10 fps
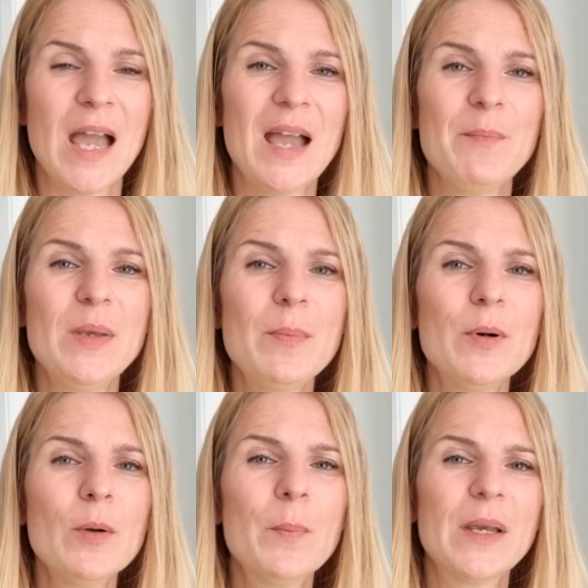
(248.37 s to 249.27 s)
And
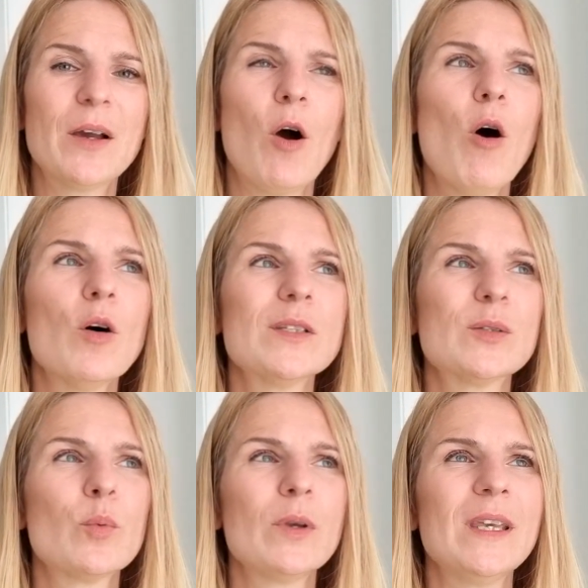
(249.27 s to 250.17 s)
people, because
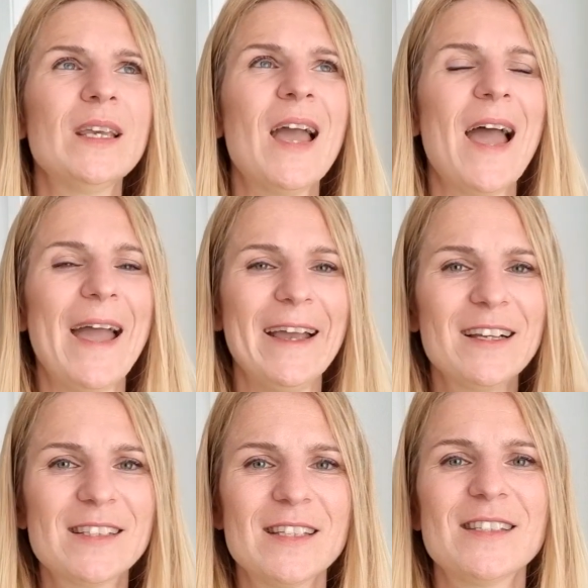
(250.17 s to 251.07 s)
we
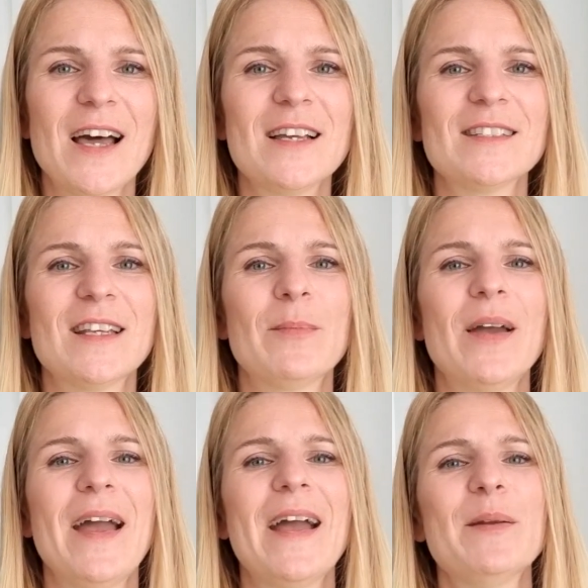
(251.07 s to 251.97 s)
exercise them
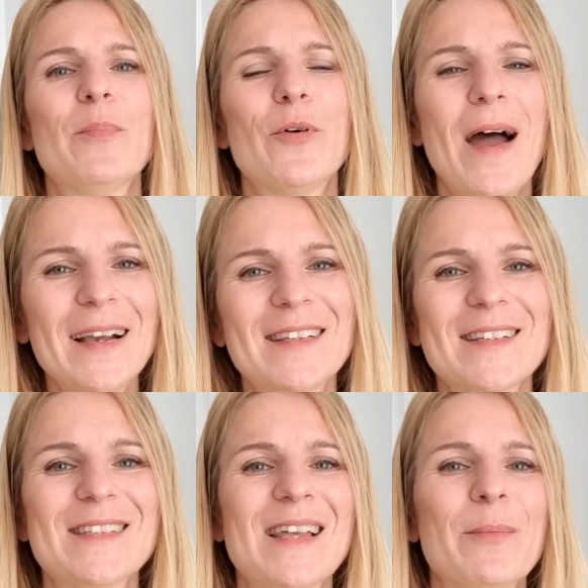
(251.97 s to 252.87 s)
and
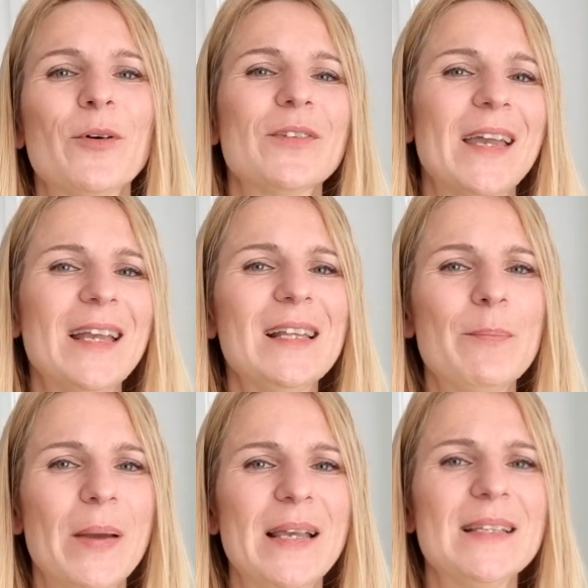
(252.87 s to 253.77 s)
practice them on daily
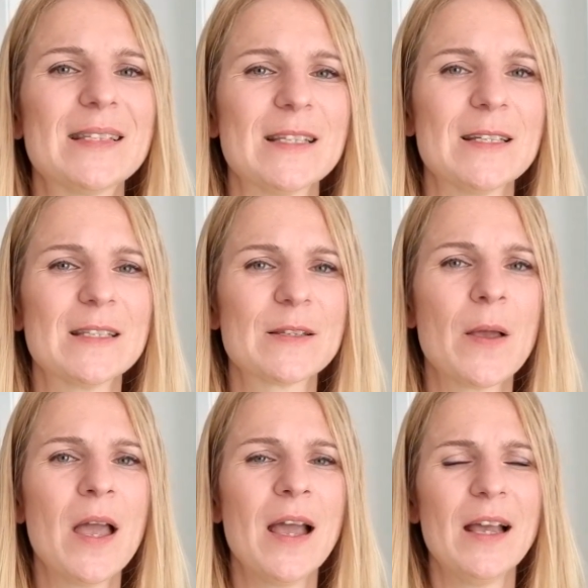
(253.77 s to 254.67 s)
basis,
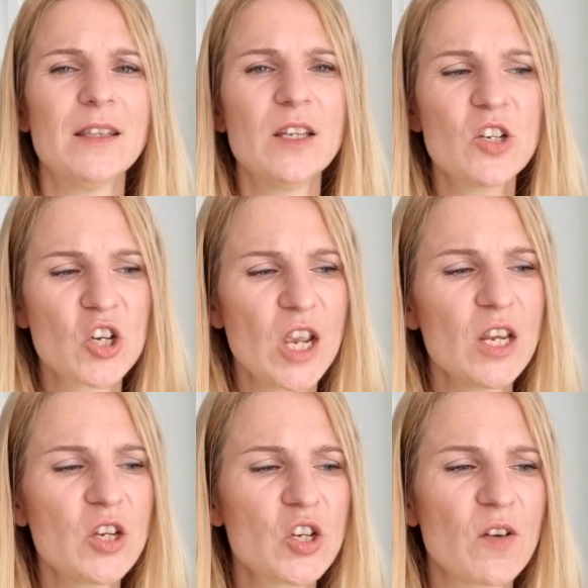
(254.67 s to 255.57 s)
and they
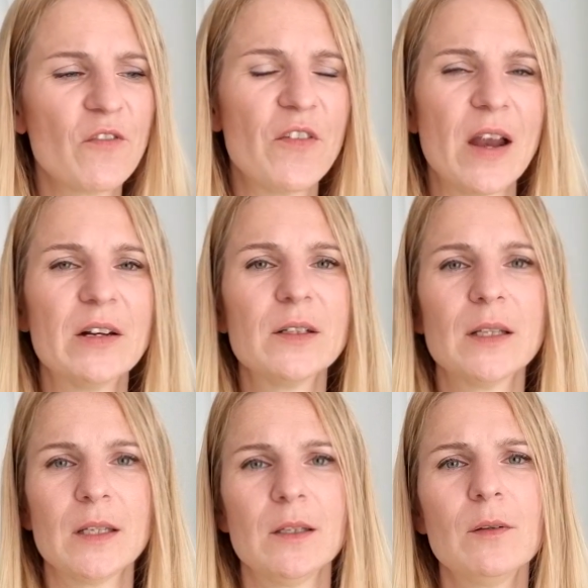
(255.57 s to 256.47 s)
change very
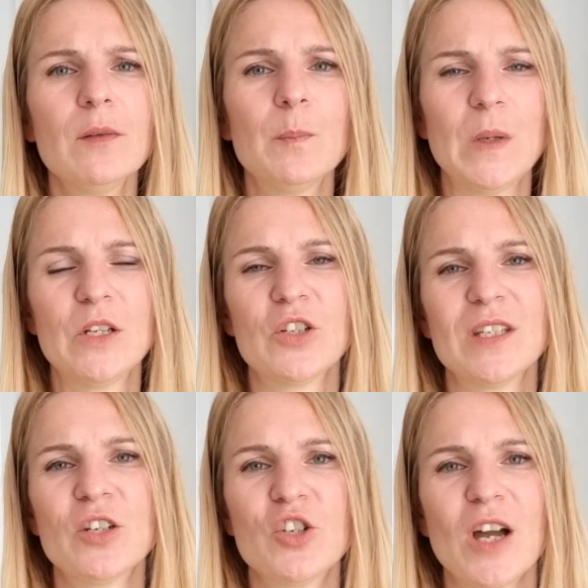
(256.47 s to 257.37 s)
little, they just
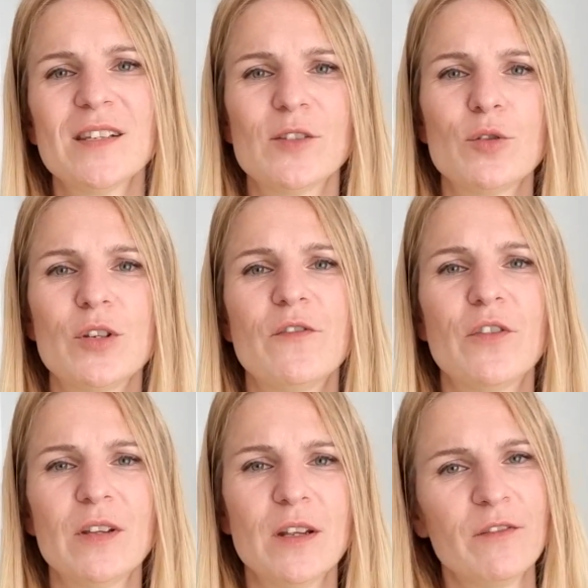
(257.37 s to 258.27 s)
adjust to
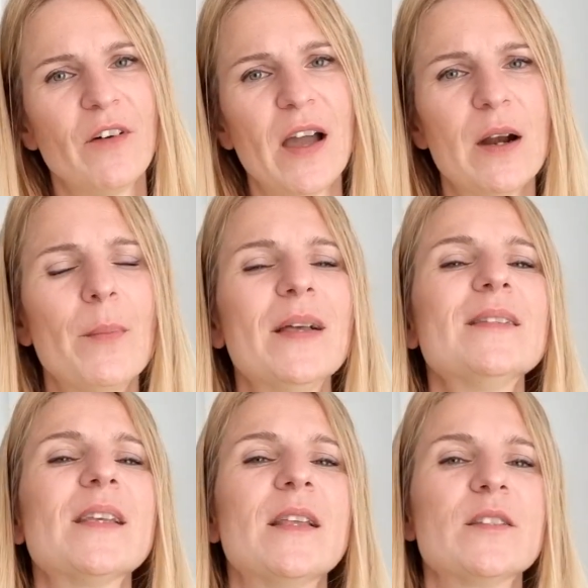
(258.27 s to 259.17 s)
different
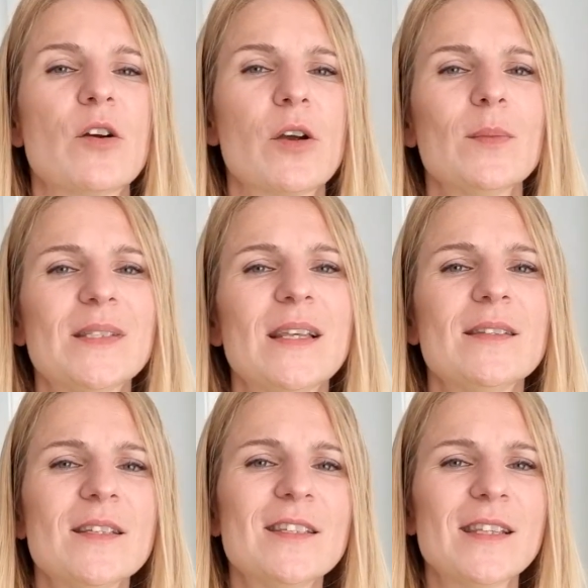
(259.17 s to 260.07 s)
environments and
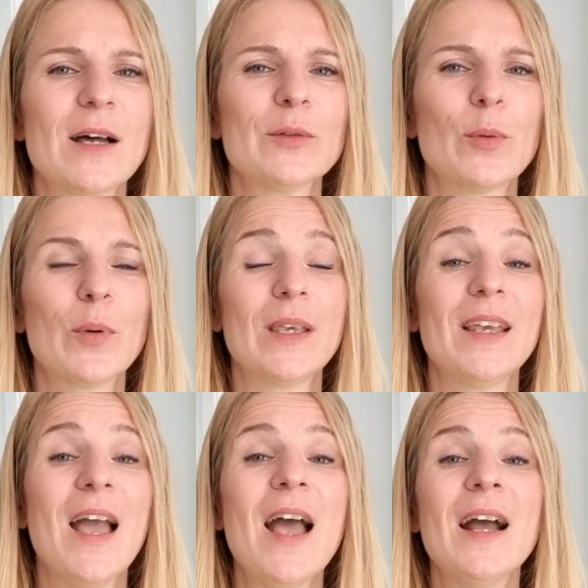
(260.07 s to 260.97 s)
circumstances that
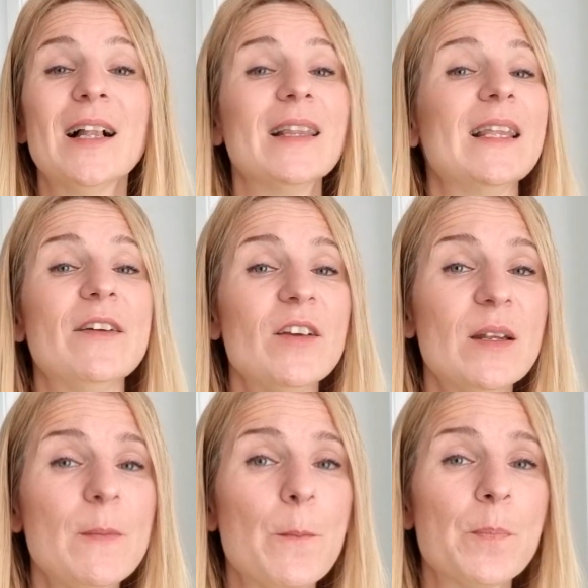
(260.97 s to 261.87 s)
we live
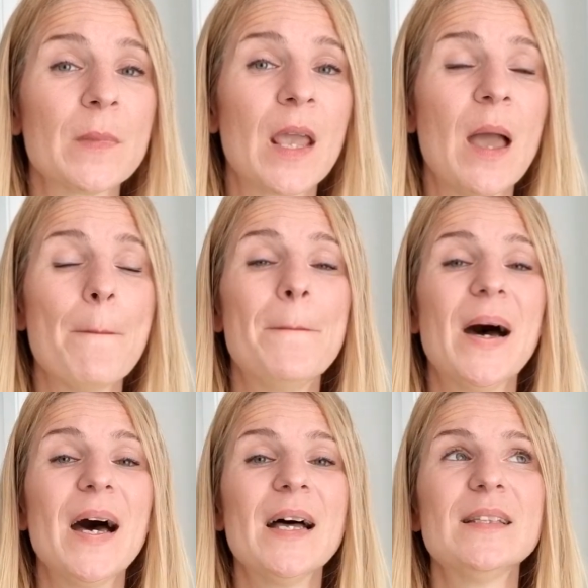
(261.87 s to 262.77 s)
in
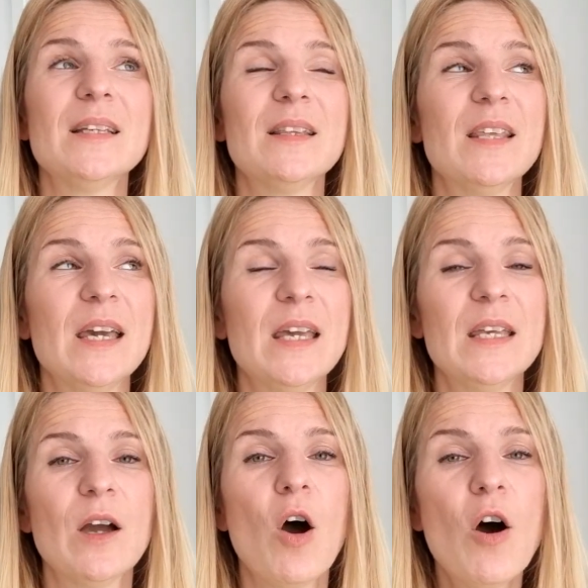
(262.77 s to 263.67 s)
but
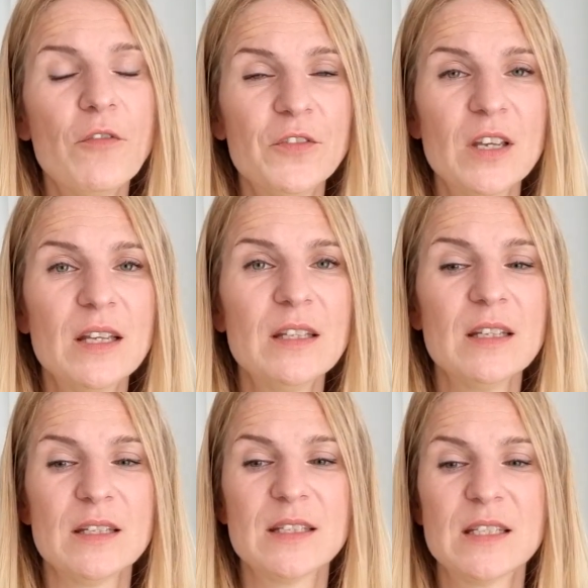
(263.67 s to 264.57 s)
they often
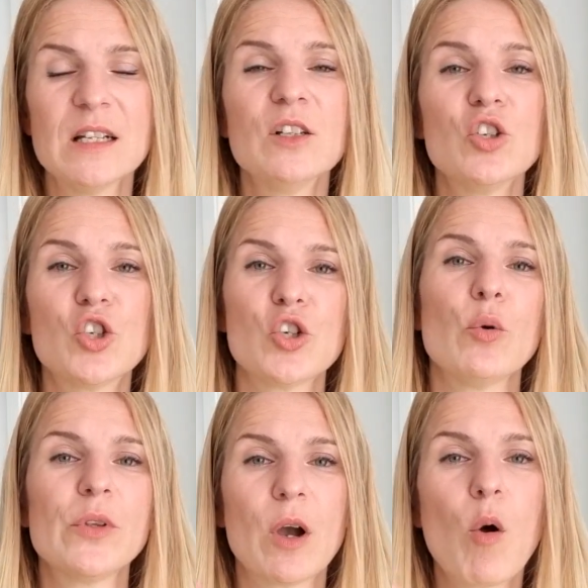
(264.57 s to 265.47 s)
still
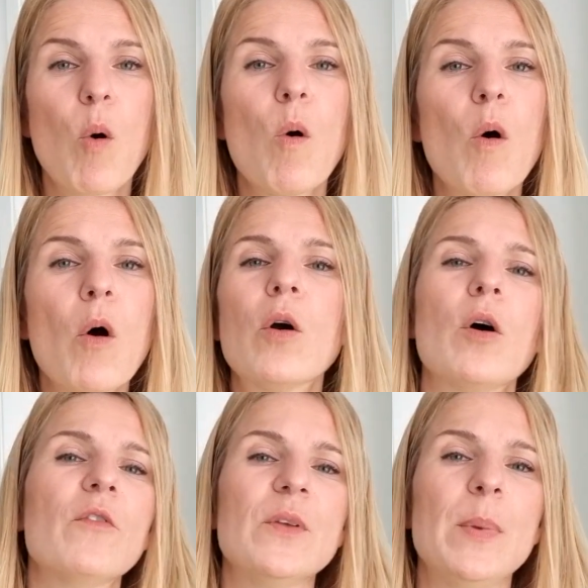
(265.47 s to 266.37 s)
show the core
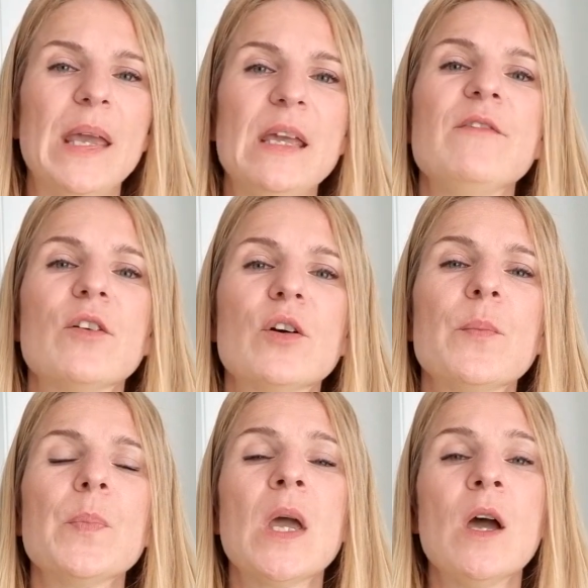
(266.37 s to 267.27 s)
of the
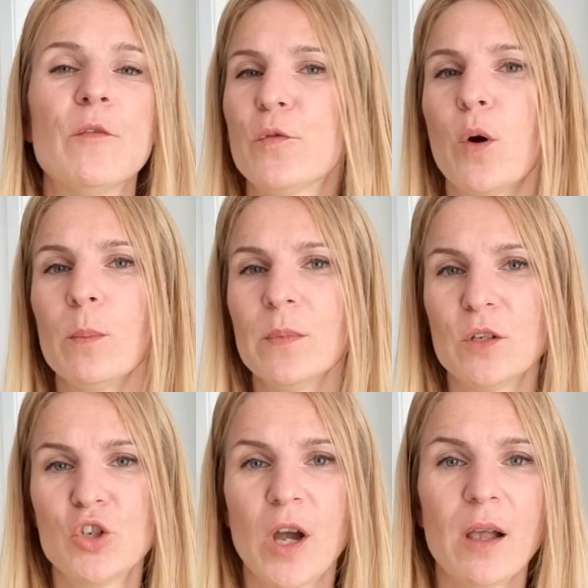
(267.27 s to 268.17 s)
behavior from the
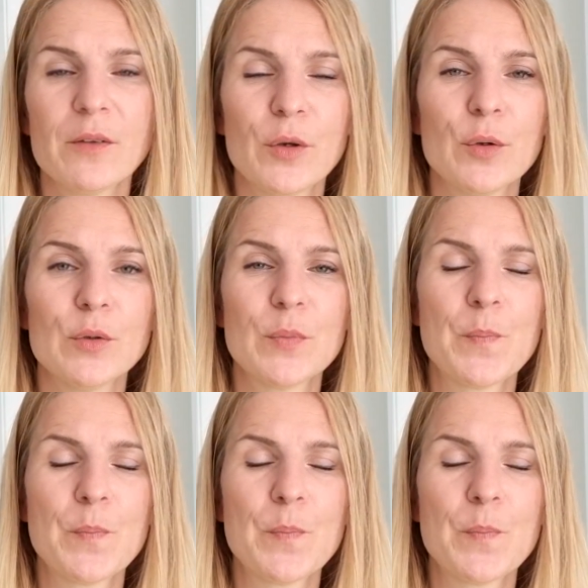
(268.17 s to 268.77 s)
childhood.